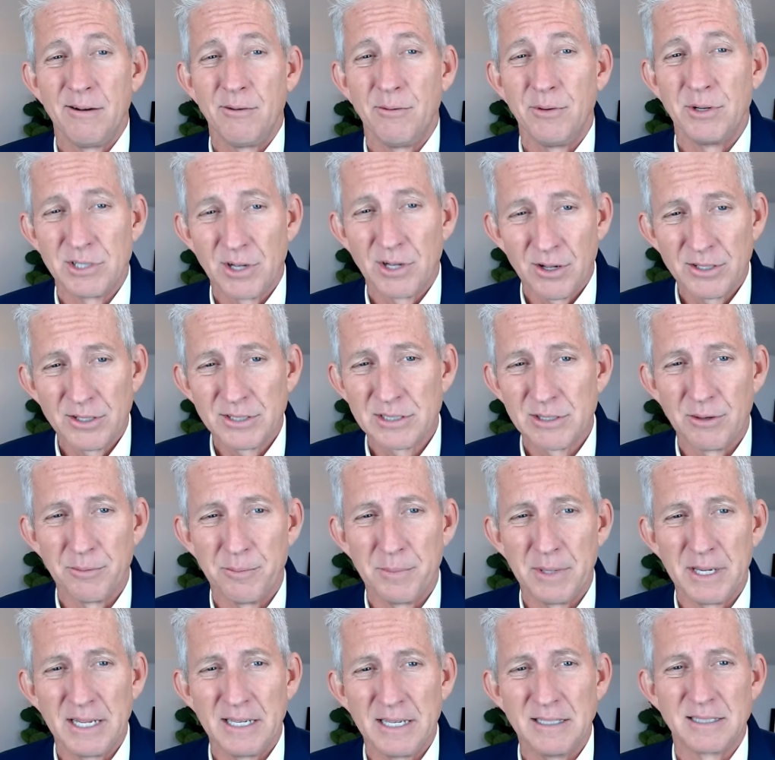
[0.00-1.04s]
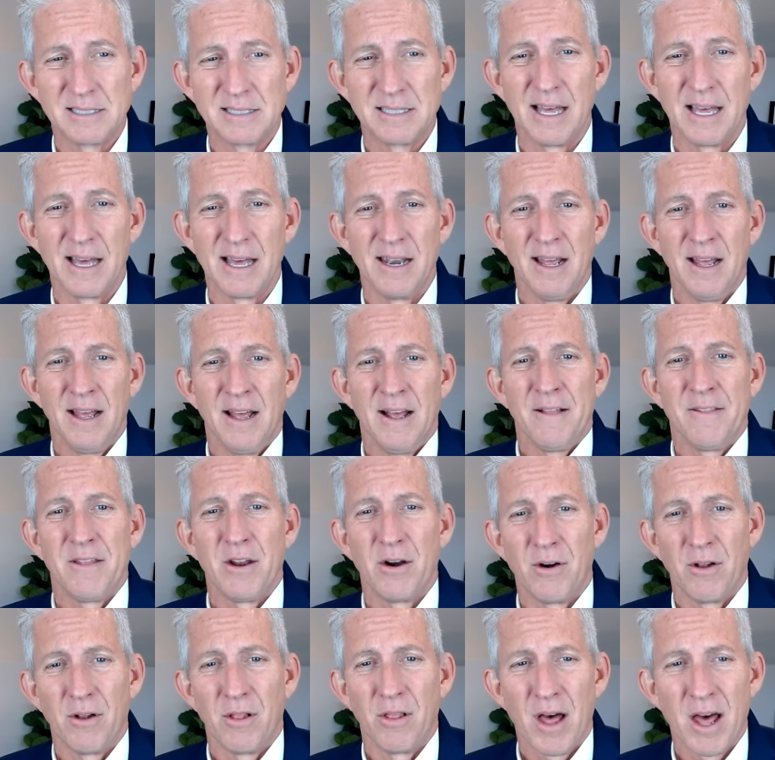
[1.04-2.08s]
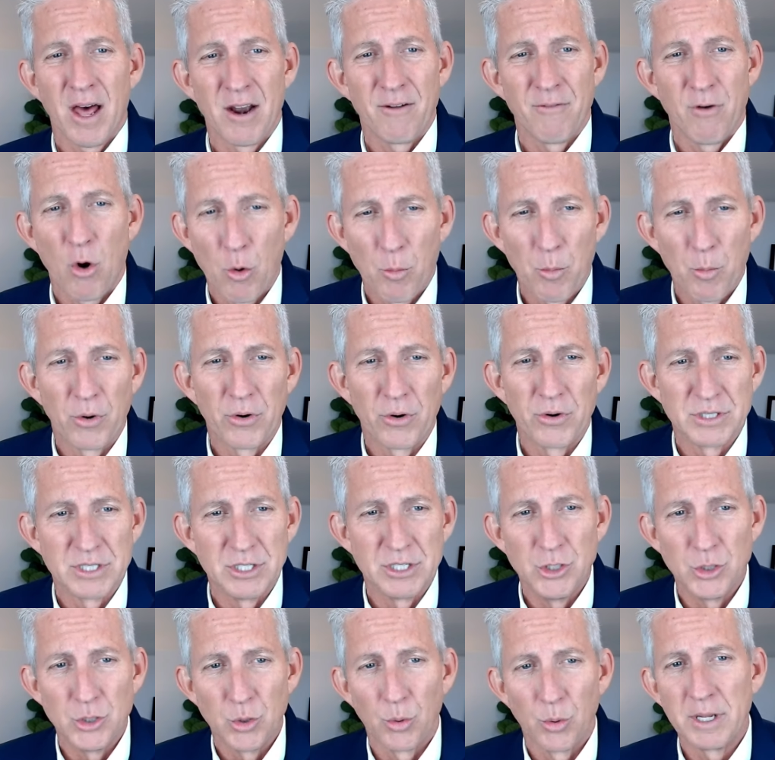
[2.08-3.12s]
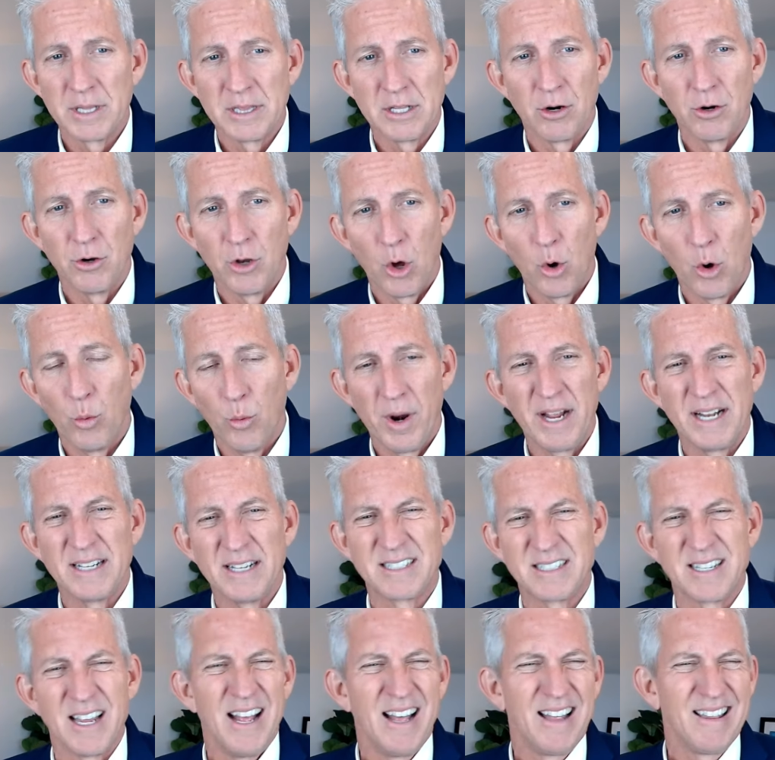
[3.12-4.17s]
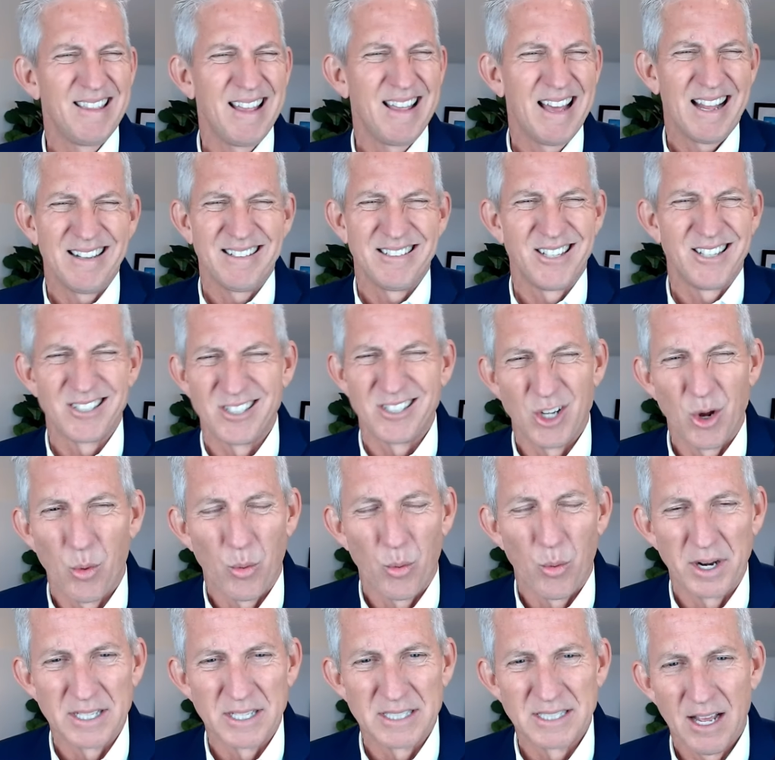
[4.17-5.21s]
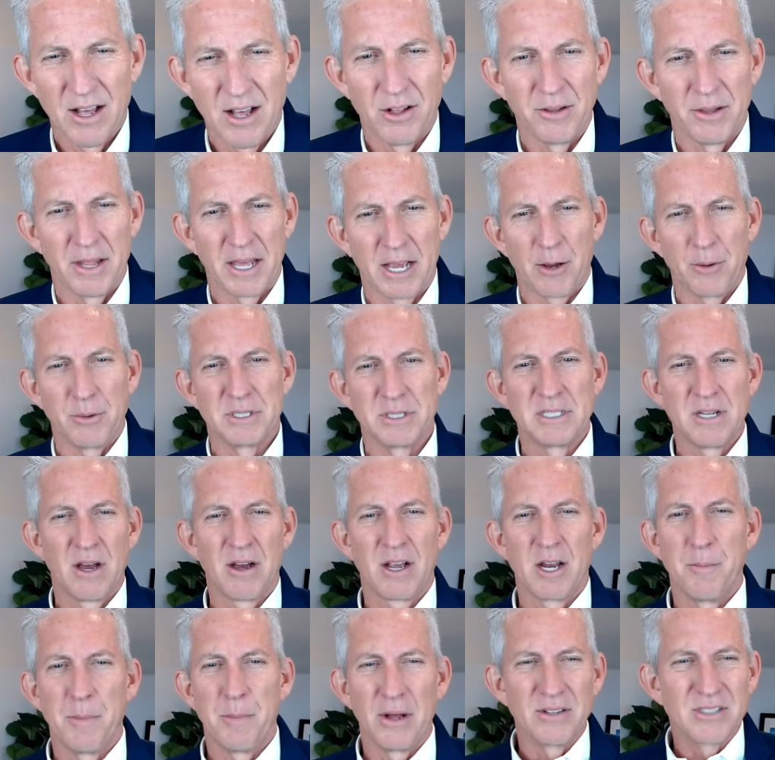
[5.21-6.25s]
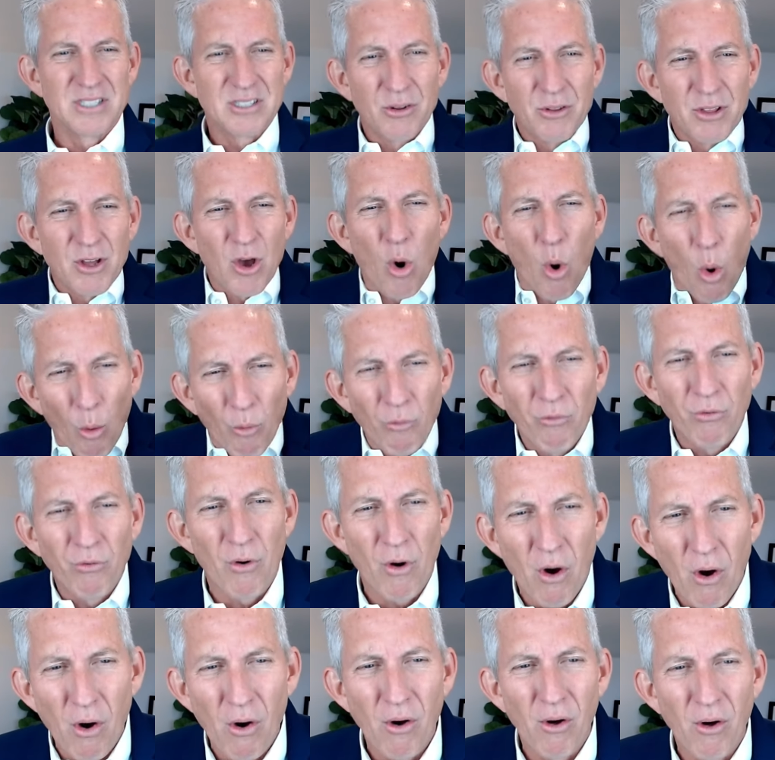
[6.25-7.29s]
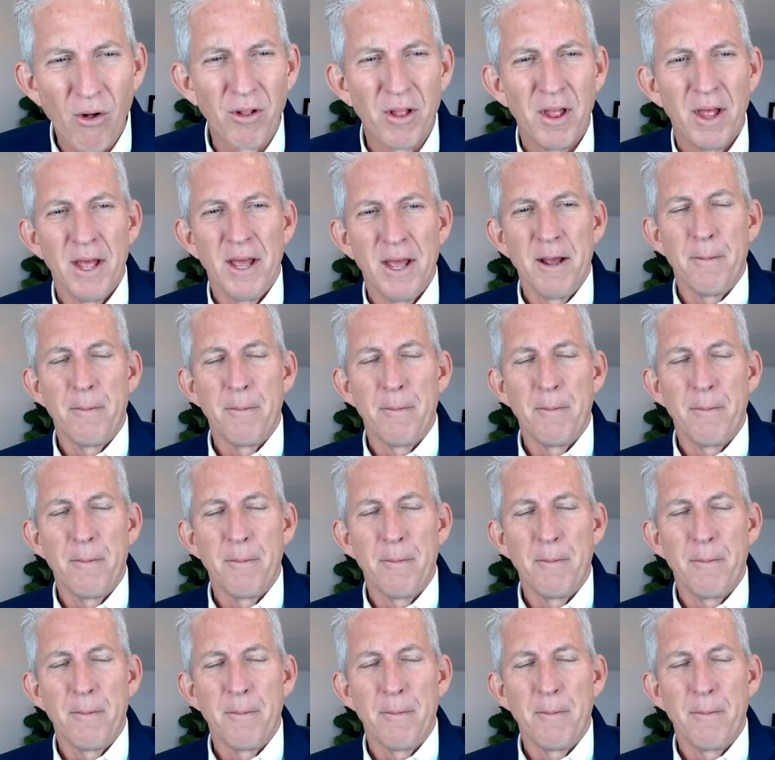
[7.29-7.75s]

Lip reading: which also means that there are a lot of homeowners enjoying their low rates that just don't want to sell, like I was talking about. So the overall